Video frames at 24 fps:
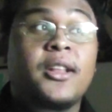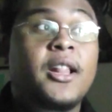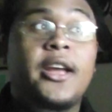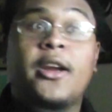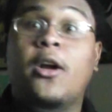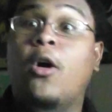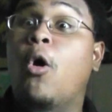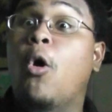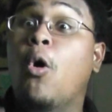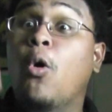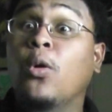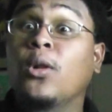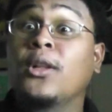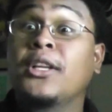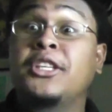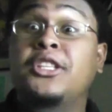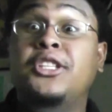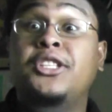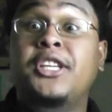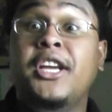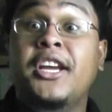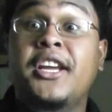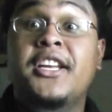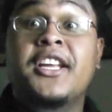you're like, holy
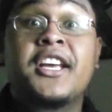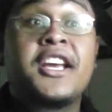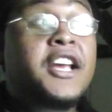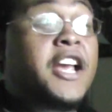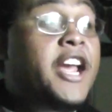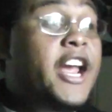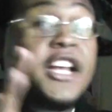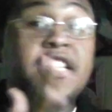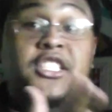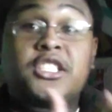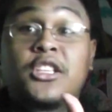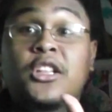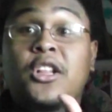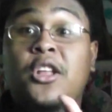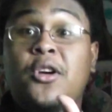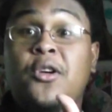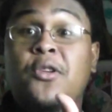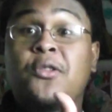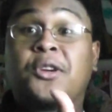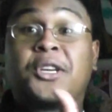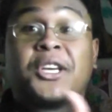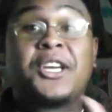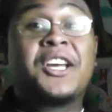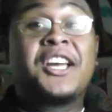shit, it's
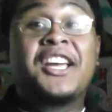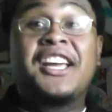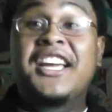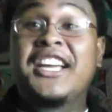Luke!